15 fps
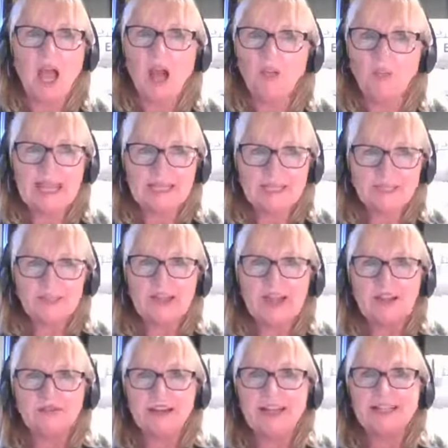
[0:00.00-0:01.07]
Oh, well, that's all
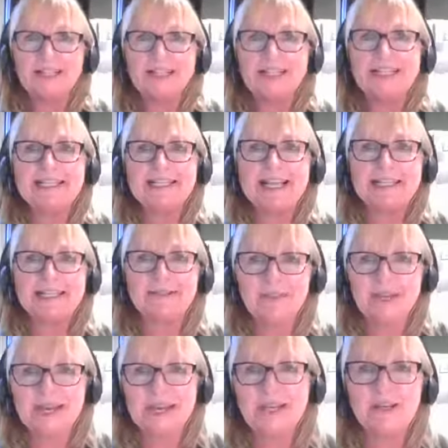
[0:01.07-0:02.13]
right, Francis. That's a
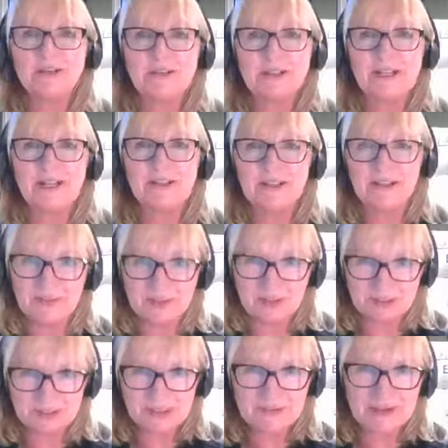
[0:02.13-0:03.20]
really good result if you
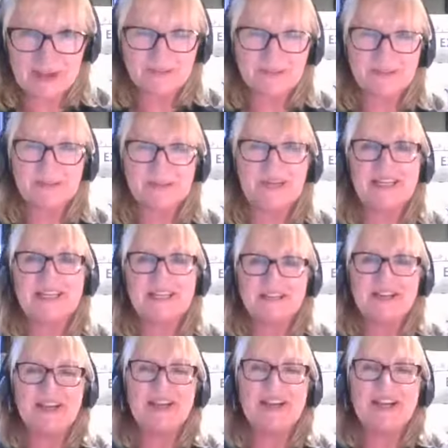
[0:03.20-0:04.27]
got two out of the three that
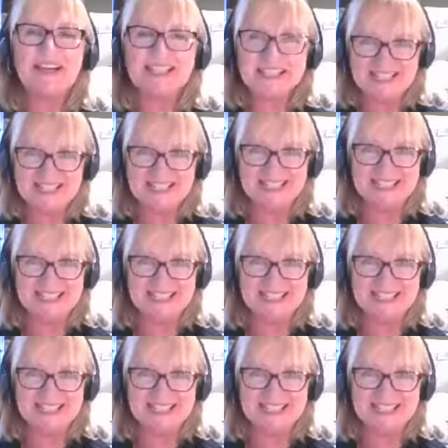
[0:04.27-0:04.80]
you heard.